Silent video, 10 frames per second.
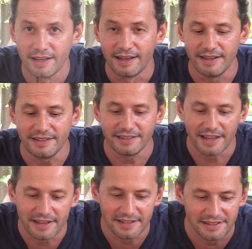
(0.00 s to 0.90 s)
And
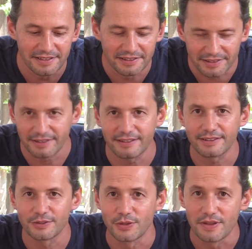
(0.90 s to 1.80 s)
here they
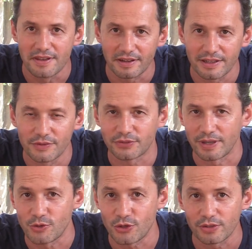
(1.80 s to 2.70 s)
are, the knives.
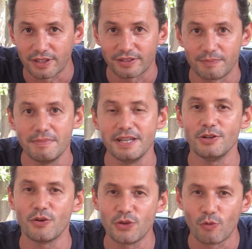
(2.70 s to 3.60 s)
I'm sure that
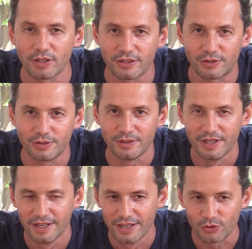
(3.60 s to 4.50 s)
many of you wanted to
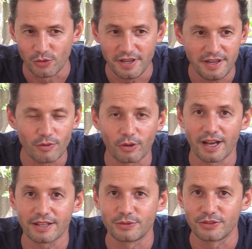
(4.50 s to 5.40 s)
hear what I
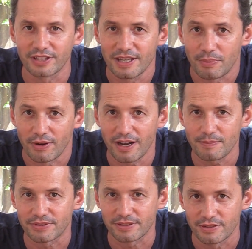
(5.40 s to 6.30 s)
had to say,
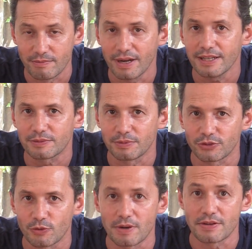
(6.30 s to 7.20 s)
perhaps my
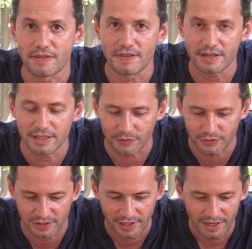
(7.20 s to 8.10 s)
experience about
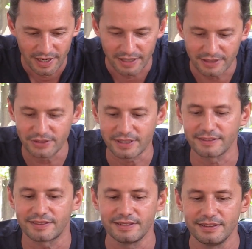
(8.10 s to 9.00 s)
knives. And as you
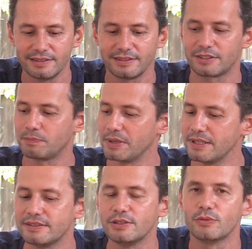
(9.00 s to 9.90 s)
can see, there's
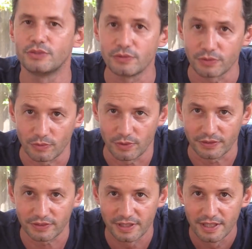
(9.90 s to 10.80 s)
plenty of different
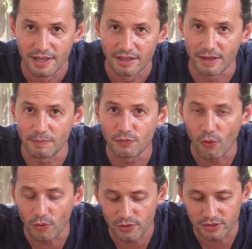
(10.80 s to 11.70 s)
ones. Now
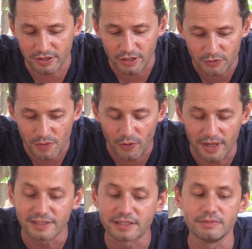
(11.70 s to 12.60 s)
before you start, a lot of people
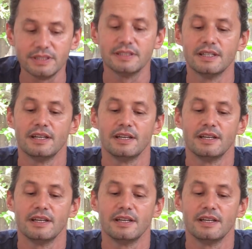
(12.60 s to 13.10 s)
ask me,